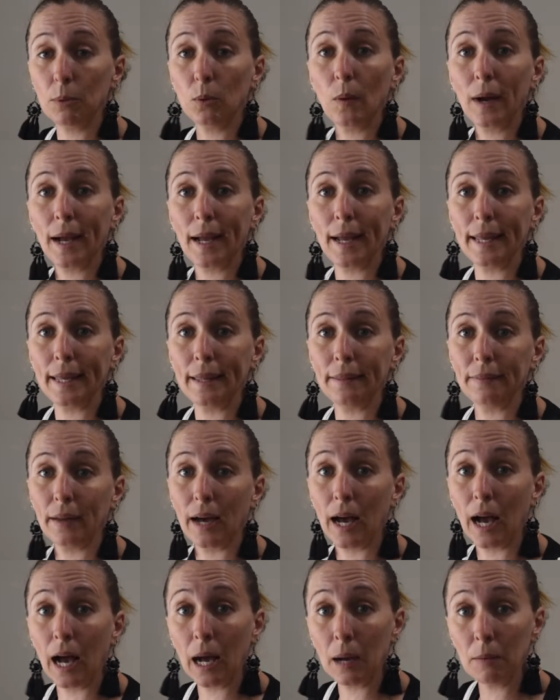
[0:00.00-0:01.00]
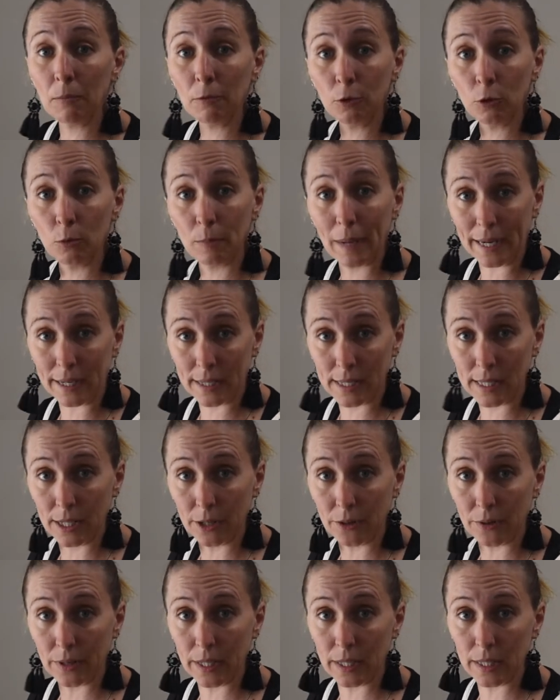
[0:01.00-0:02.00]
away the harmful
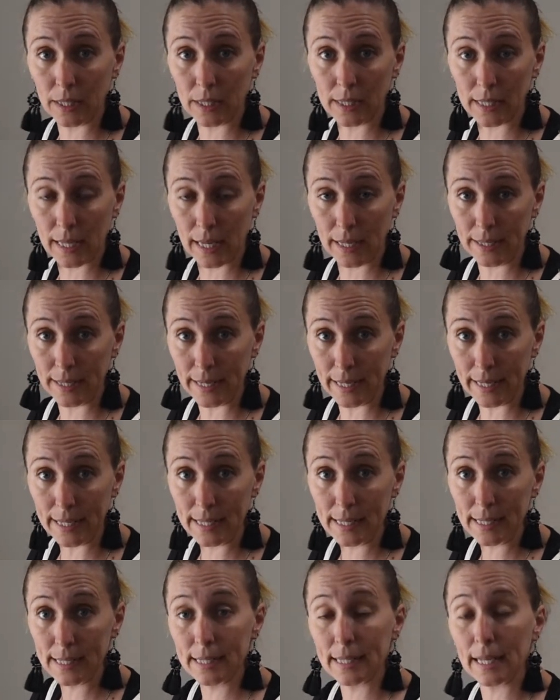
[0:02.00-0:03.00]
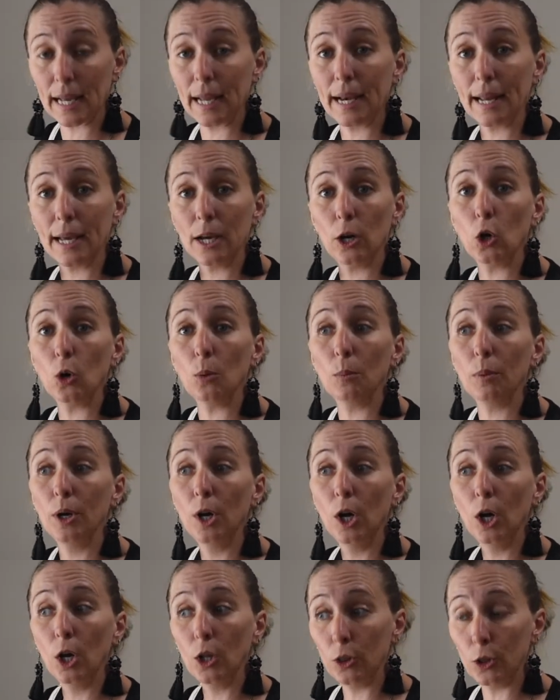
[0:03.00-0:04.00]
bacteria and yeast and help
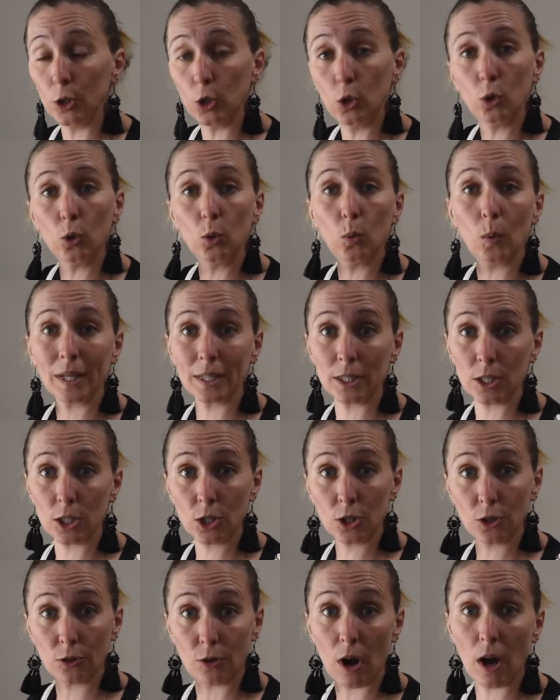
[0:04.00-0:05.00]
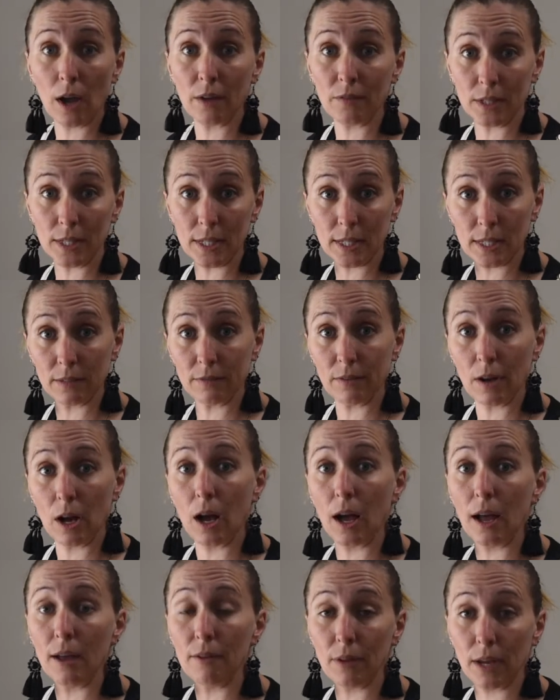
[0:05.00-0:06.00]
the good ones thrive and
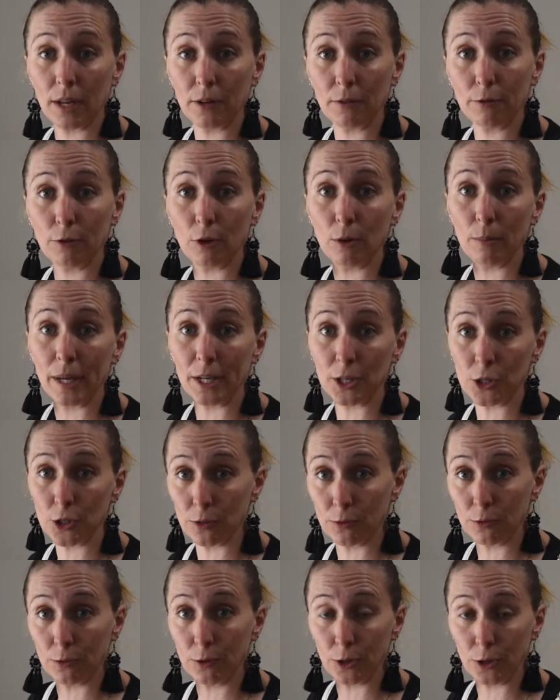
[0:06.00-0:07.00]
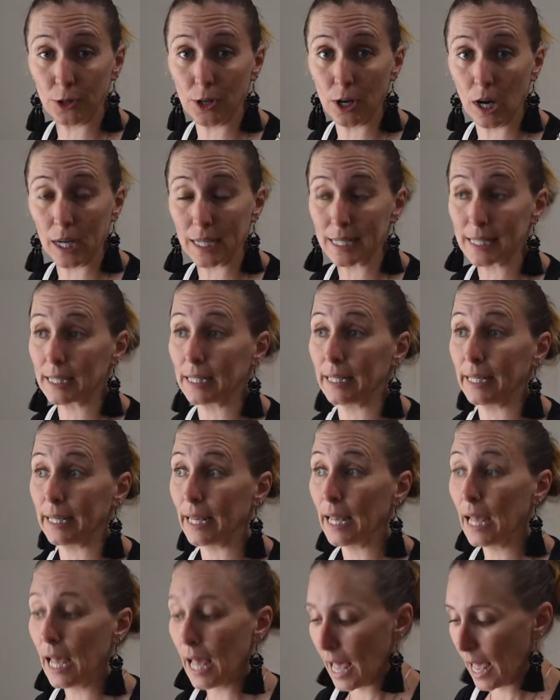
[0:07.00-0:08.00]
survive and ferment your food nicely
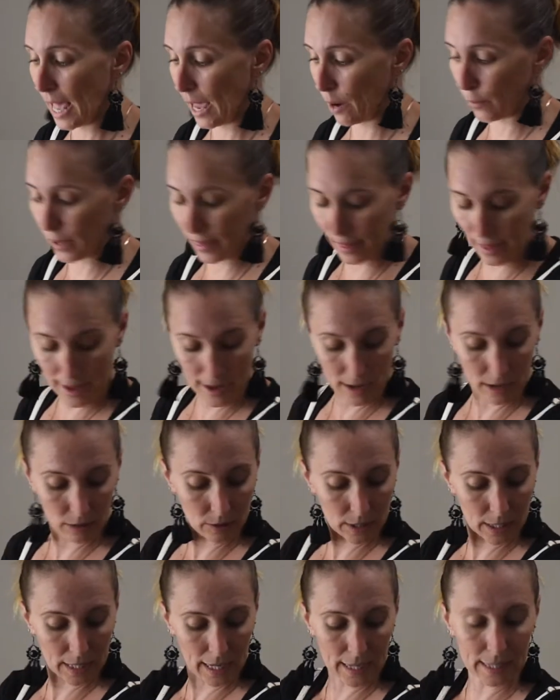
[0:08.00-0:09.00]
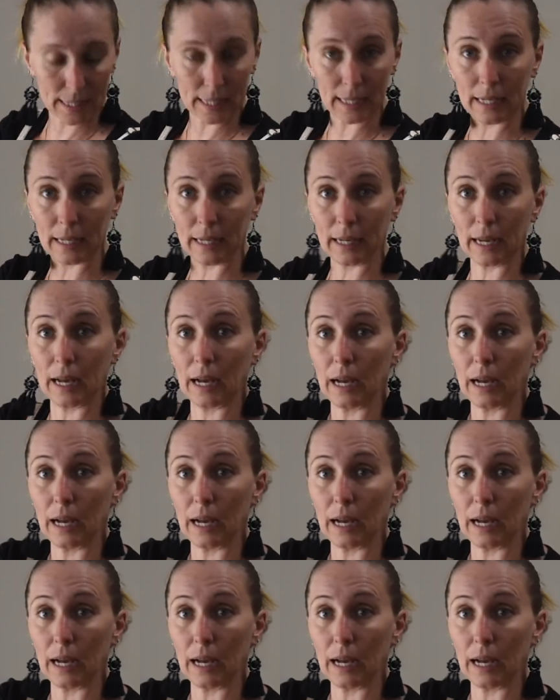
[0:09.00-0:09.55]
without getting